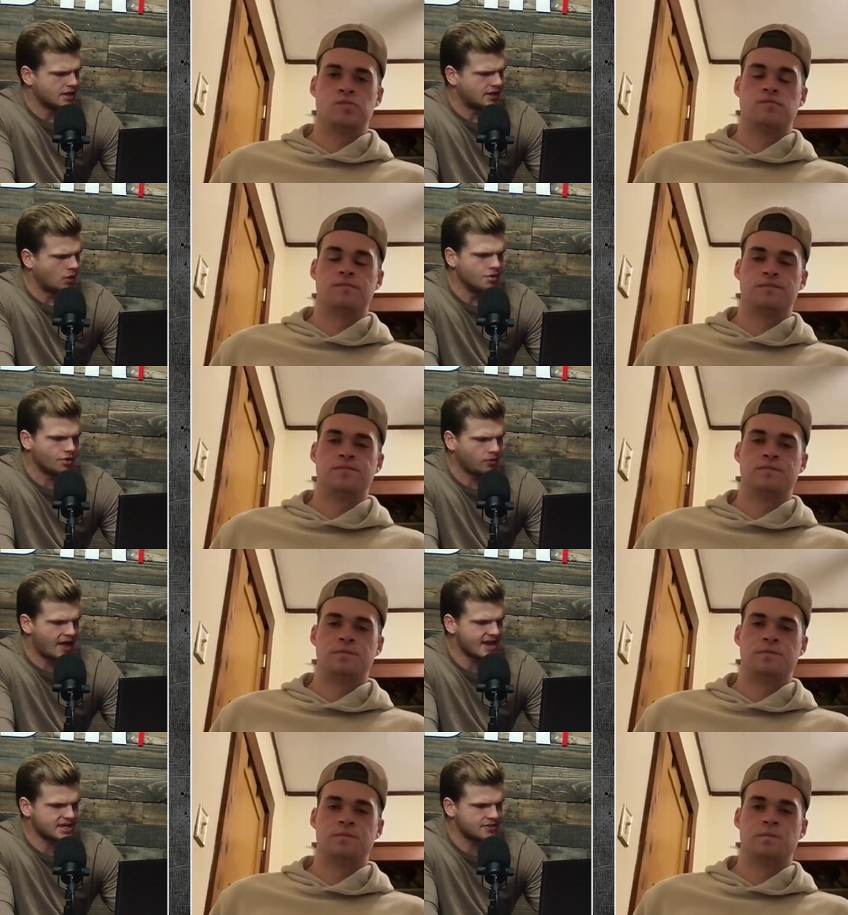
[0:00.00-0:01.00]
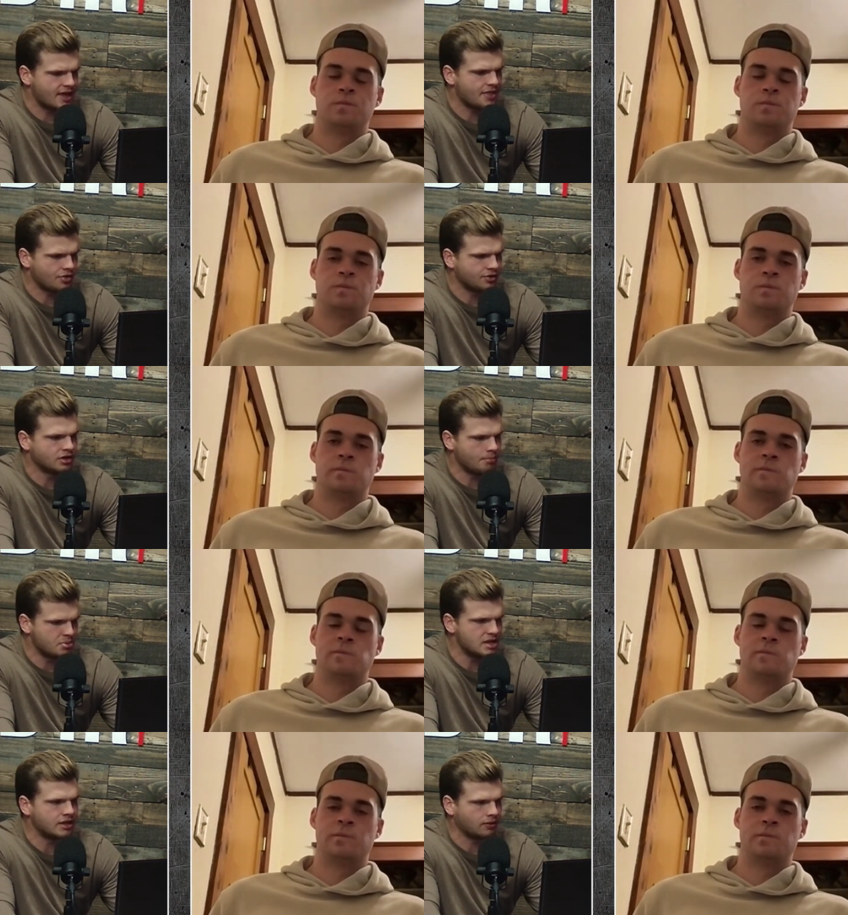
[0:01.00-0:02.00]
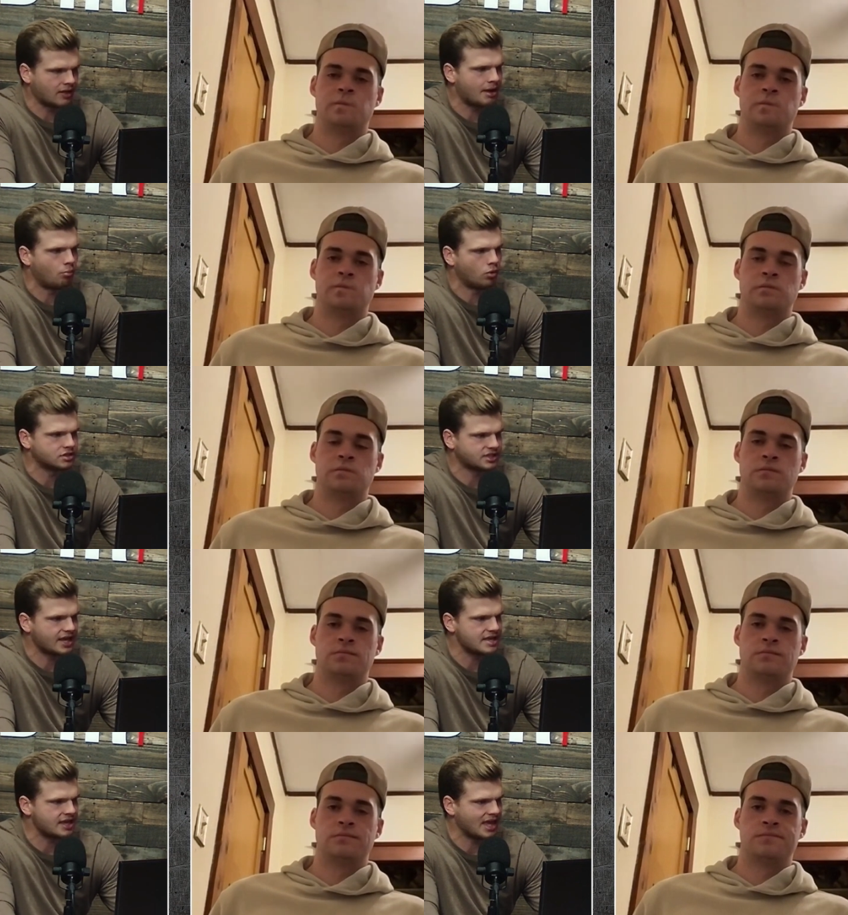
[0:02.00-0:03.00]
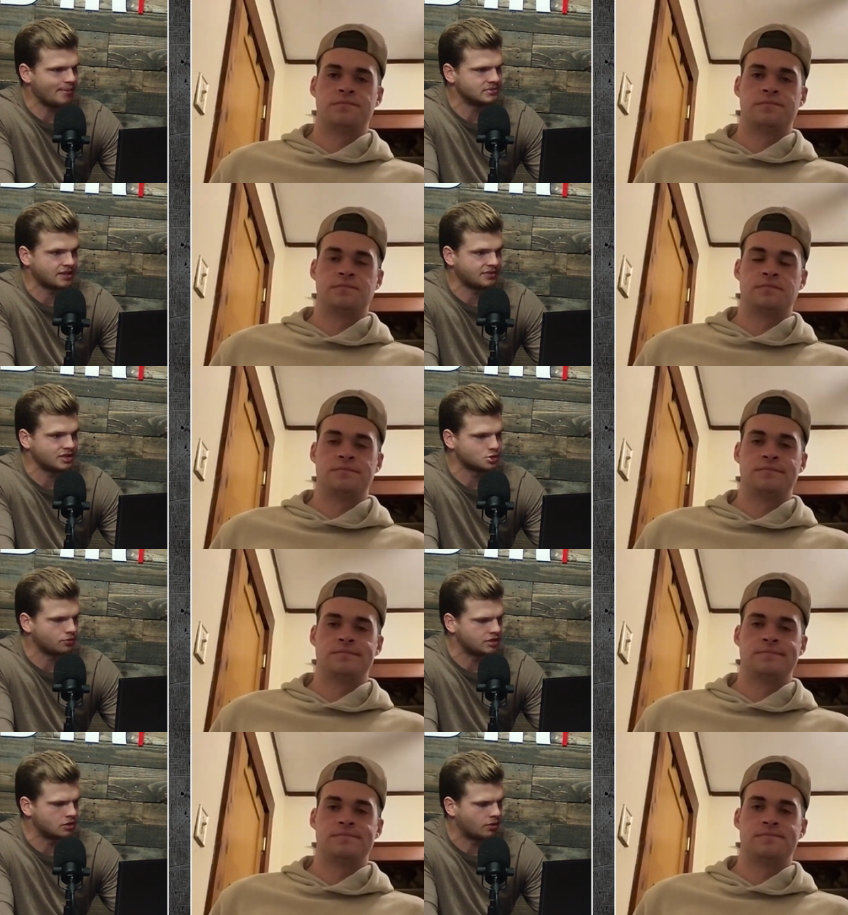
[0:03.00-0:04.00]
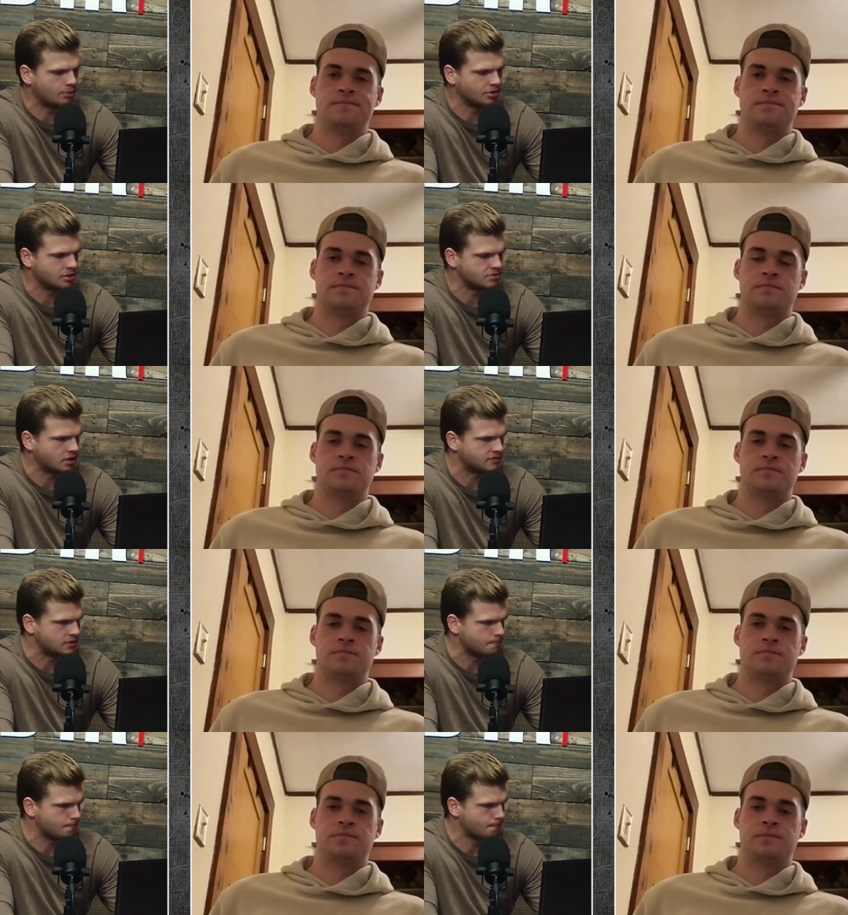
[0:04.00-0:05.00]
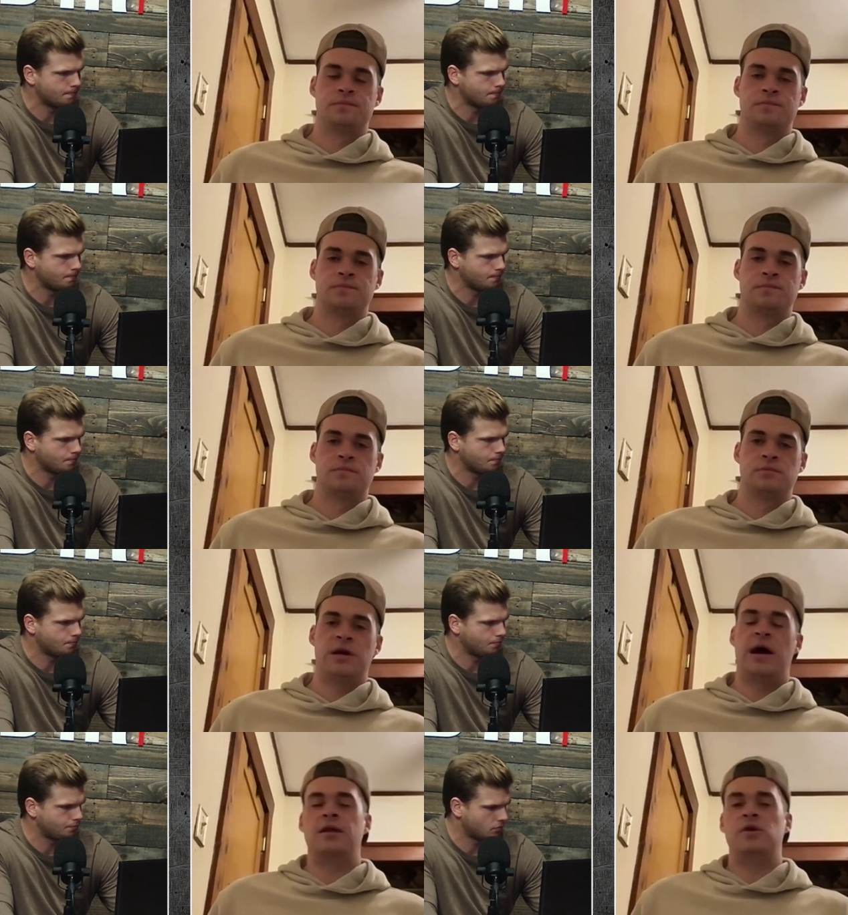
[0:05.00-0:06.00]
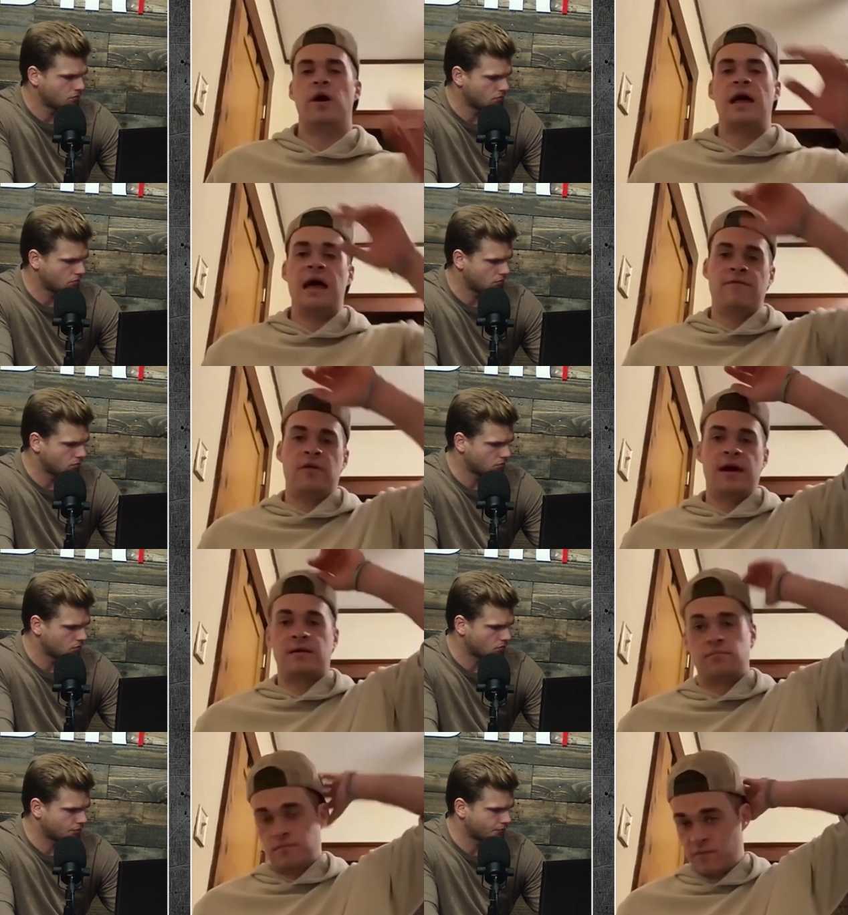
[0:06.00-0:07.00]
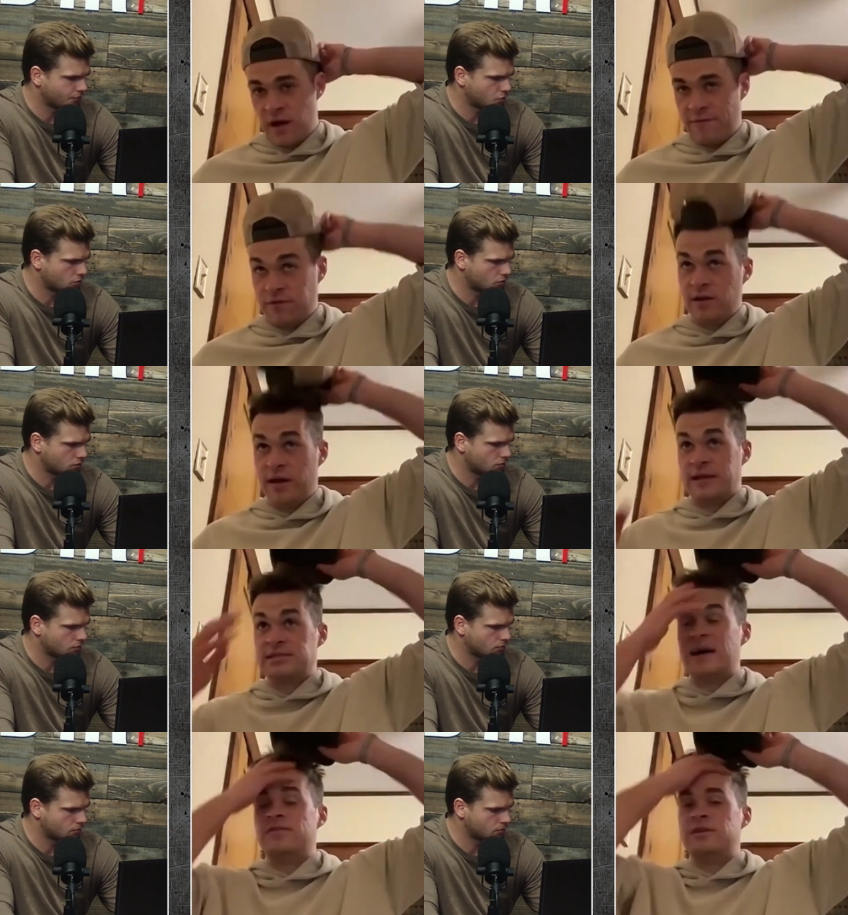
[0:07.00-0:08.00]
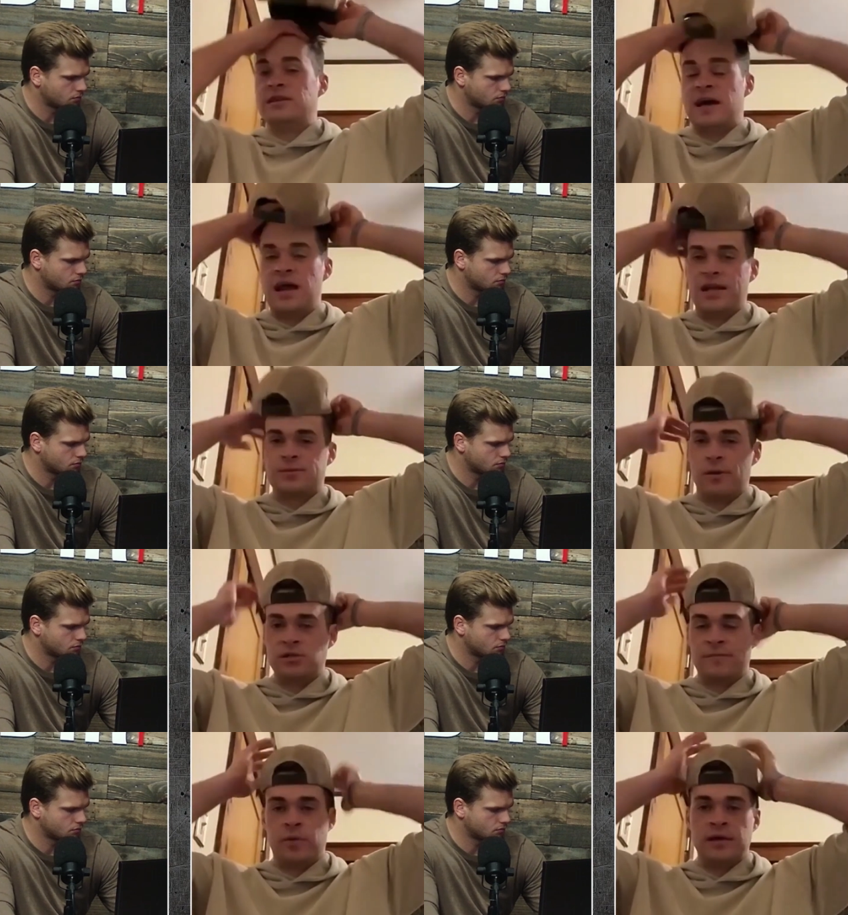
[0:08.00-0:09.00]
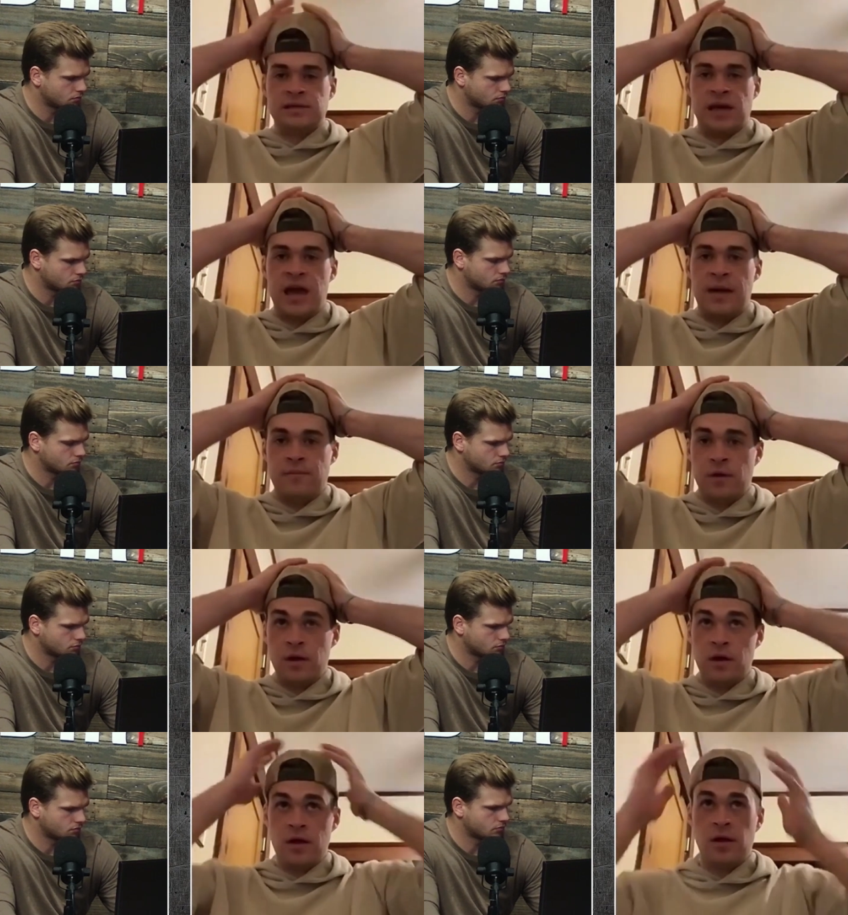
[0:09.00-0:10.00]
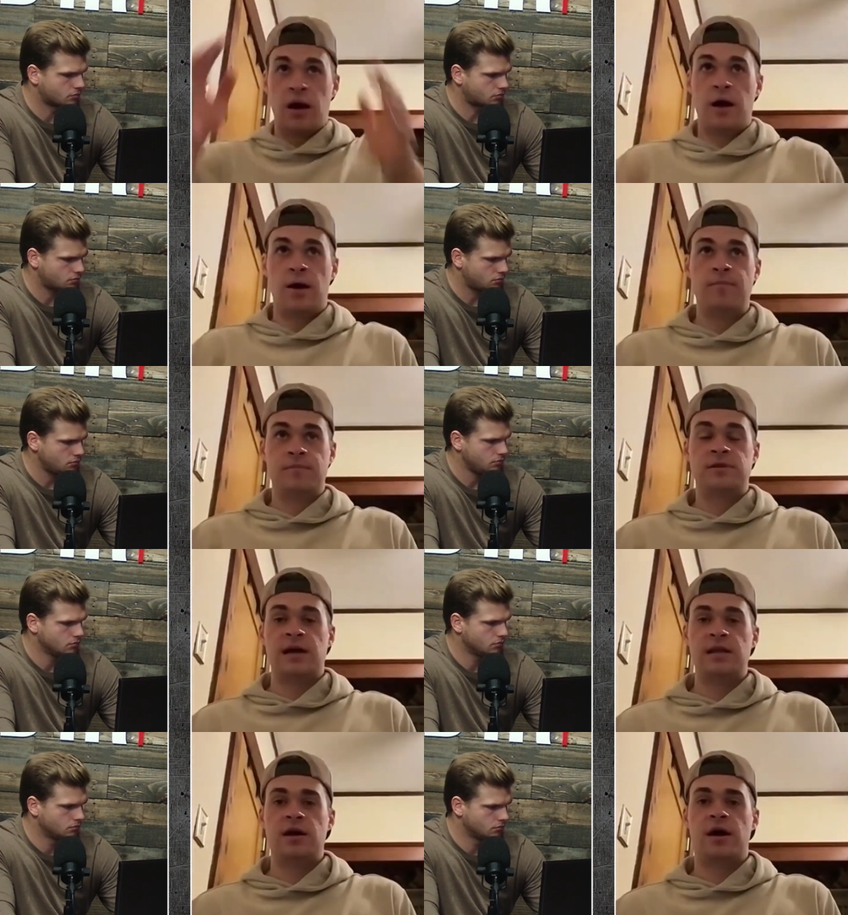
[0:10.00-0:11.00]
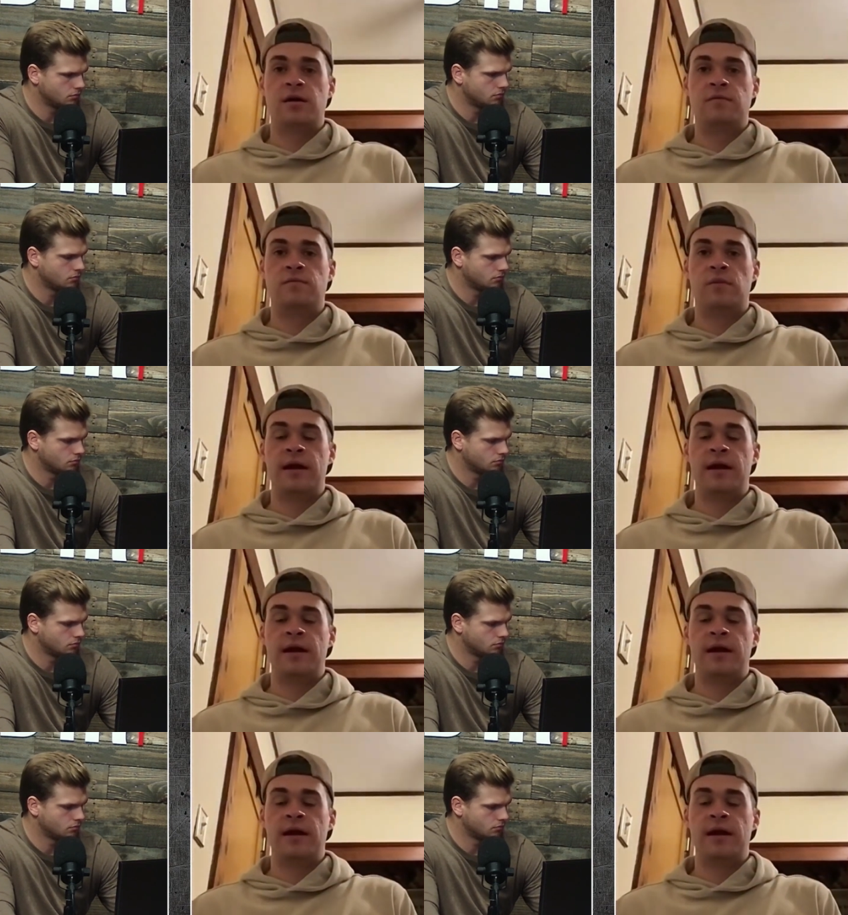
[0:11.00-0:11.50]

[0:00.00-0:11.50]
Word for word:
Speaker 1: Uh, when they're lacking that, they're going to be in a lot more tight games that they certainly don't want to put themselves in.
Speaker 2: Yeah, and you want to have like roughly like seven to ten explosive plays a game. Uh, 10 yard,